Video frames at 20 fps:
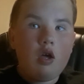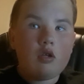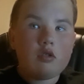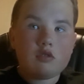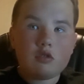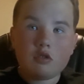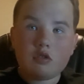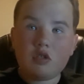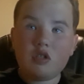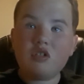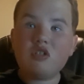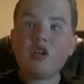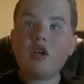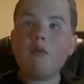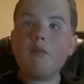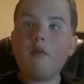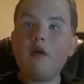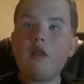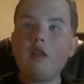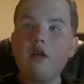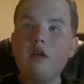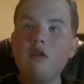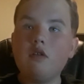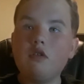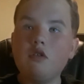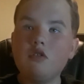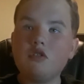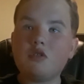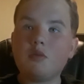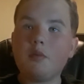So TJ Miller
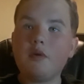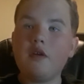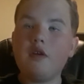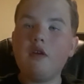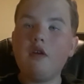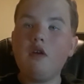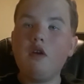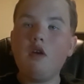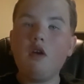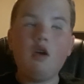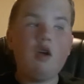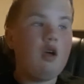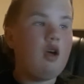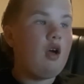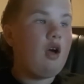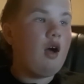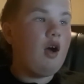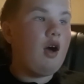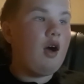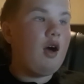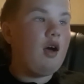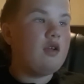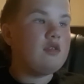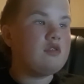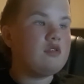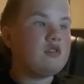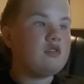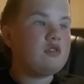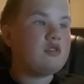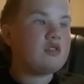used to be
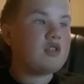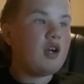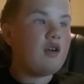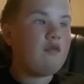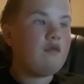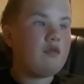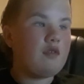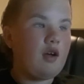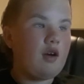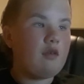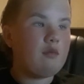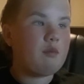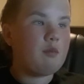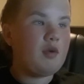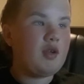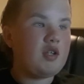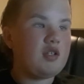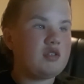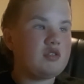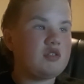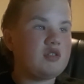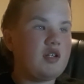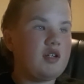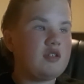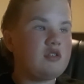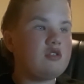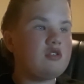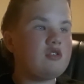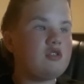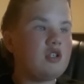Tufnut, but it's now
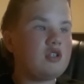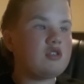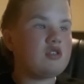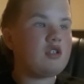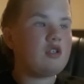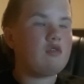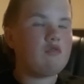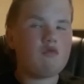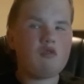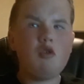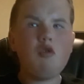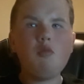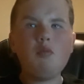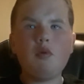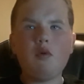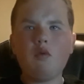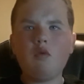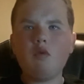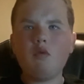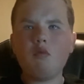Justin Roper.